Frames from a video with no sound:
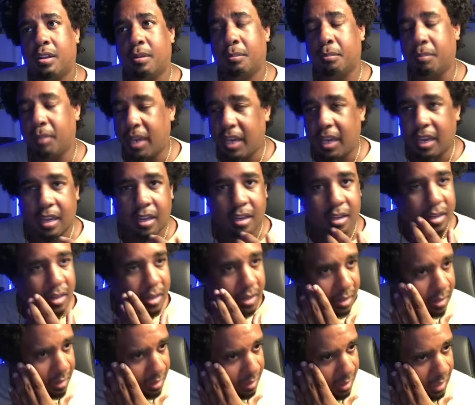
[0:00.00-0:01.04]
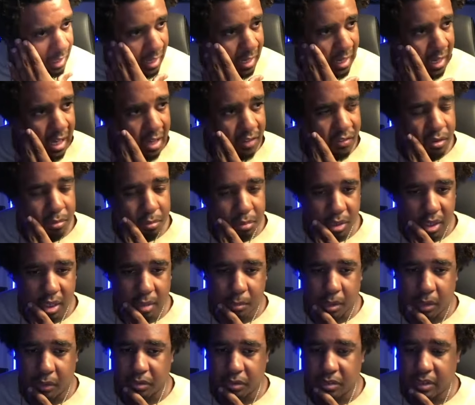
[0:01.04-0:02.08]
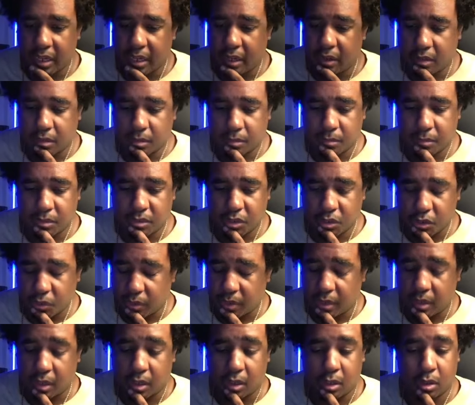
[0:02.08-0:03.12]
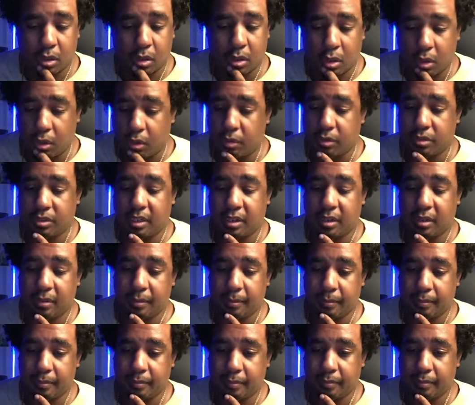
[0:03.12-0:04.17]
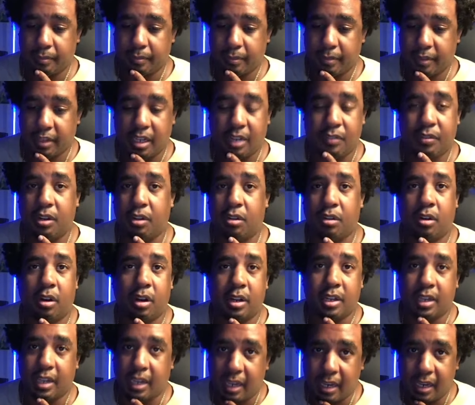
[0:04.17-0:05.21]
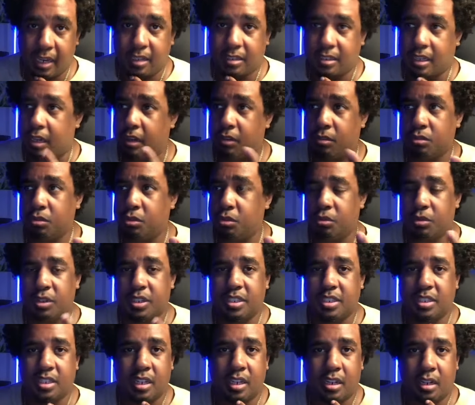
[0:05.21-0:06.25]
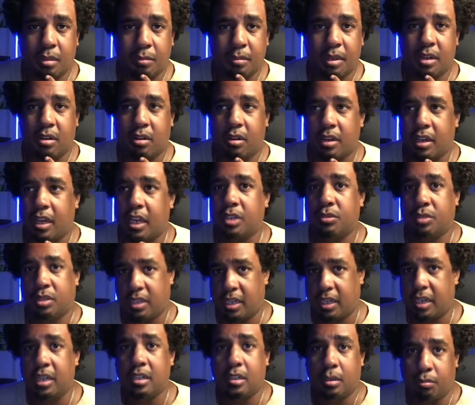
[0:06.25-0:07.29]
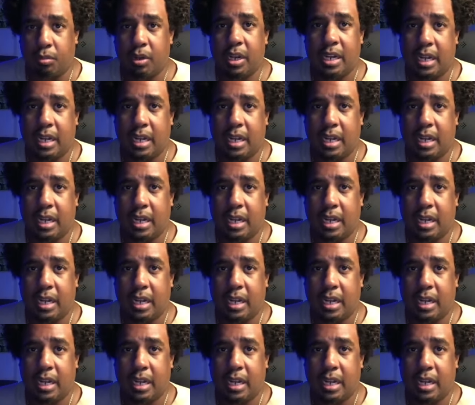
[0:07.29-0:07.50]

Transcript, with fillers: Man, I haven't played Marvel's Capcom 2 in a long time. Even on arcades. I don't really see it in many arcades, but they need to bring